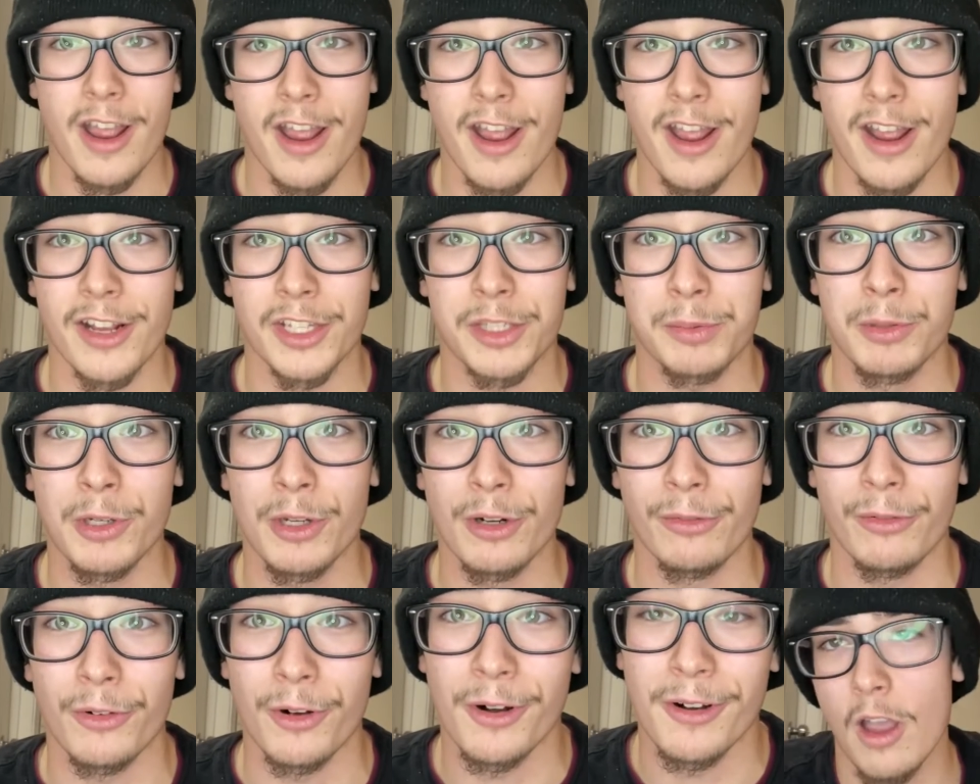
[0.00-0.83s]
It's
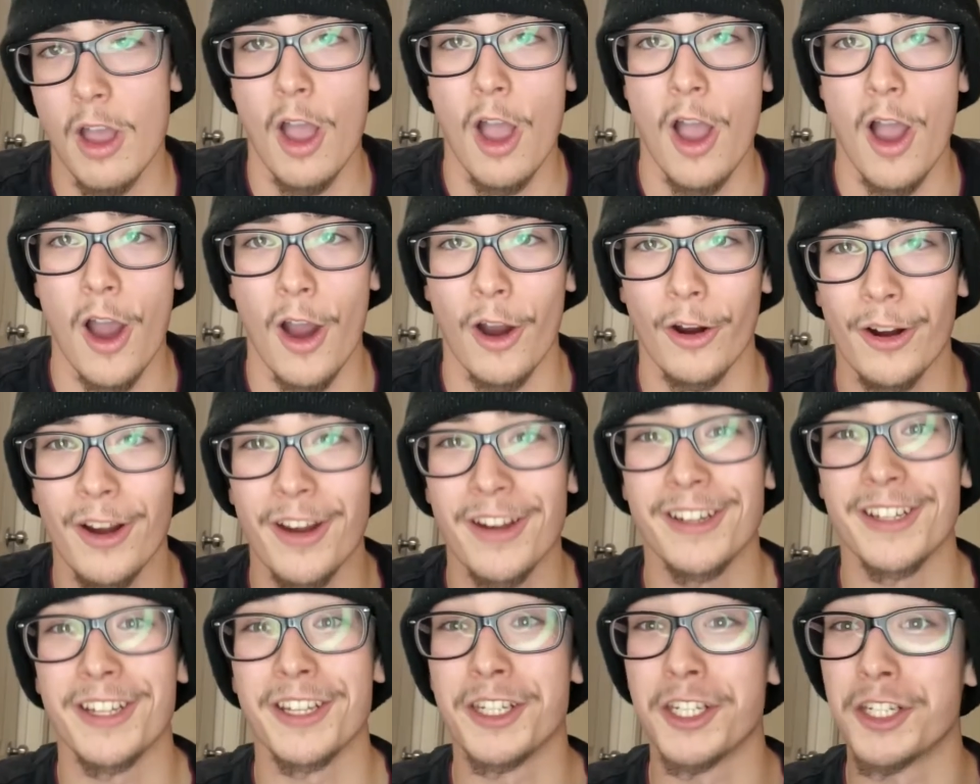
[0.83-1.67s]
beautiful. All right,
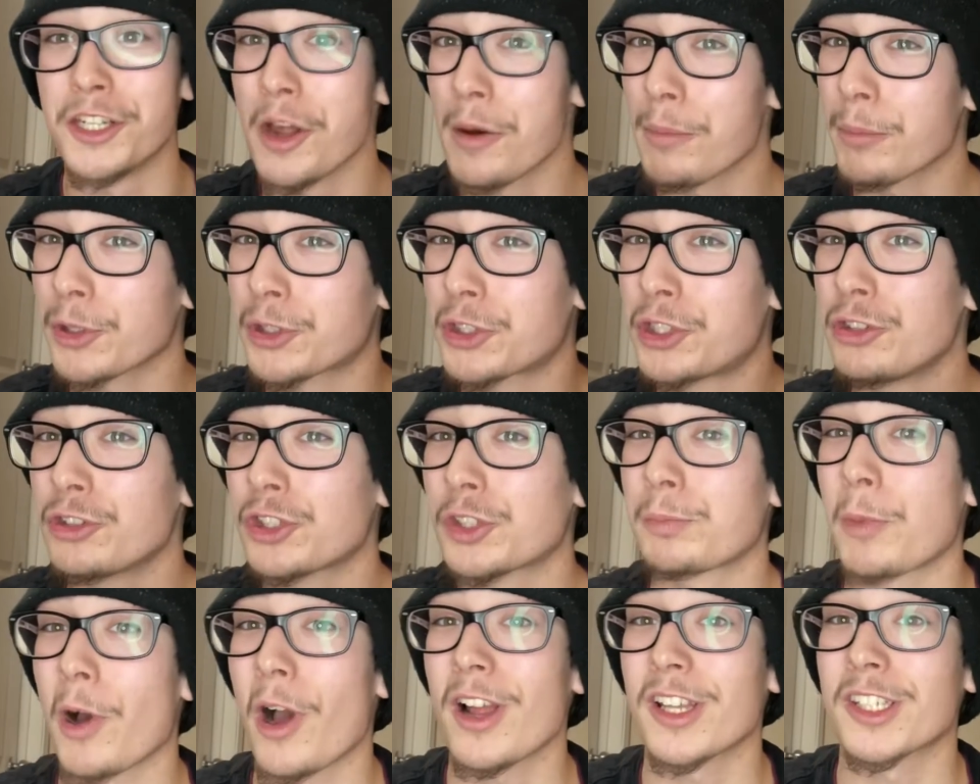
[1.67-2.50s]
and in the number 2
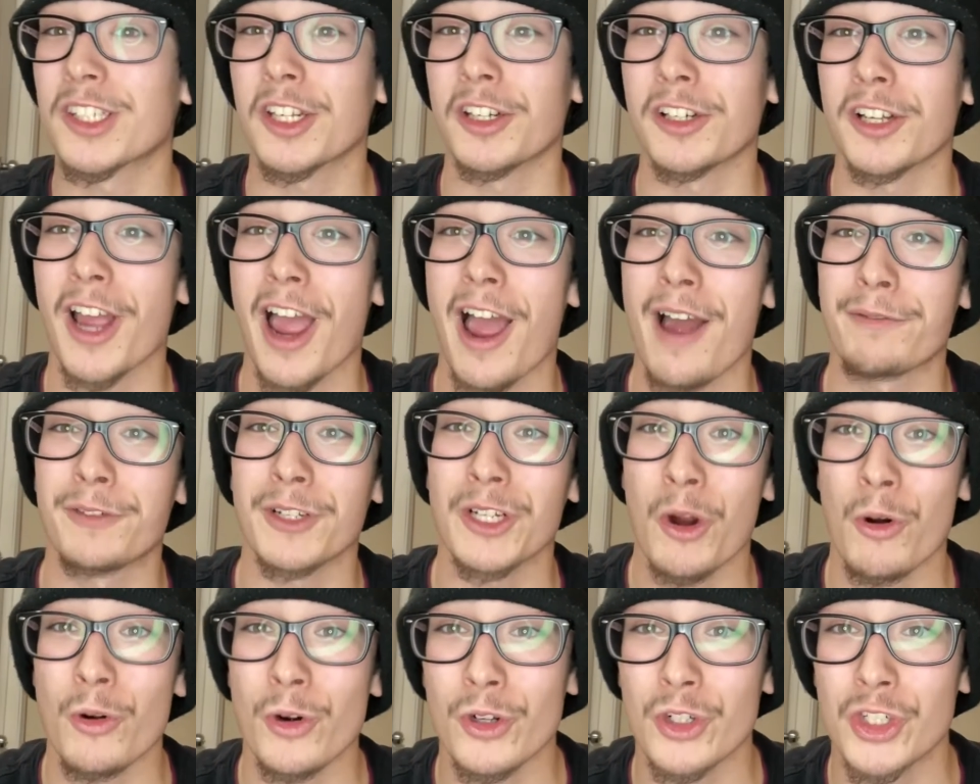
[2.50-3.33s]
spot is going to have to
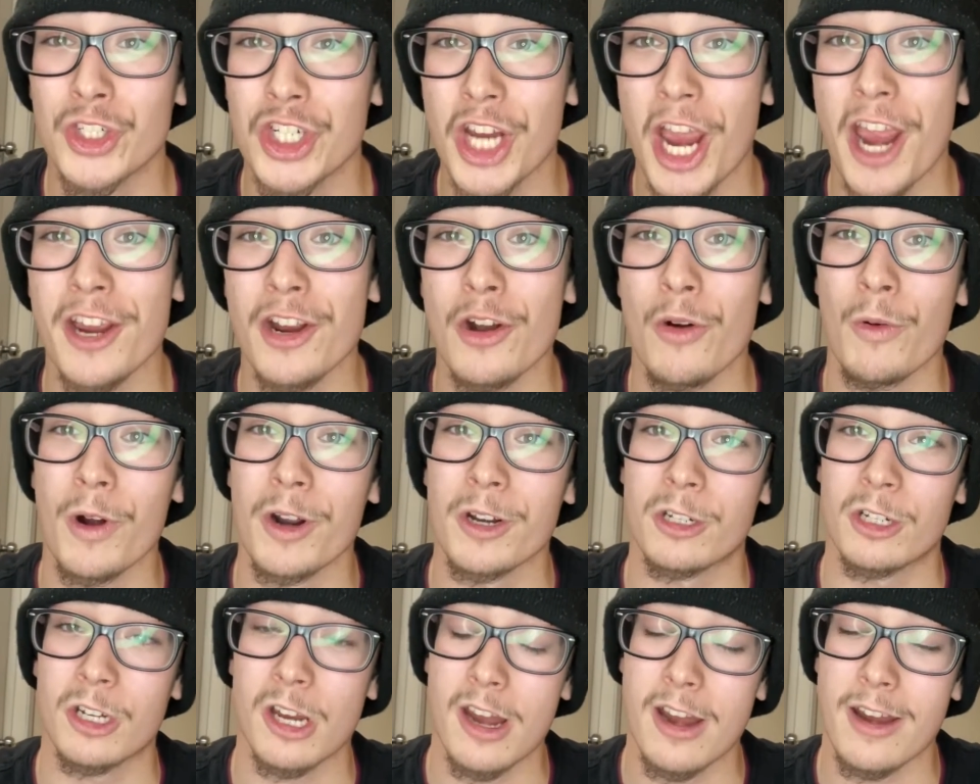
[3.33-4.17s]
go to Django
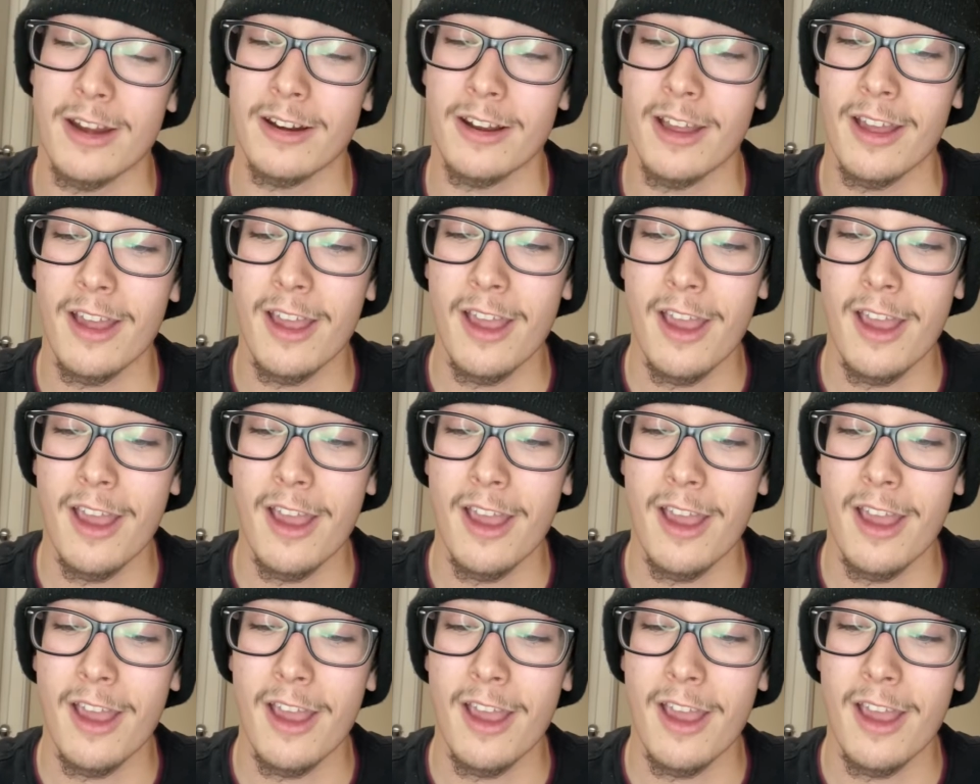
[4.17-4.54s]
Unchained.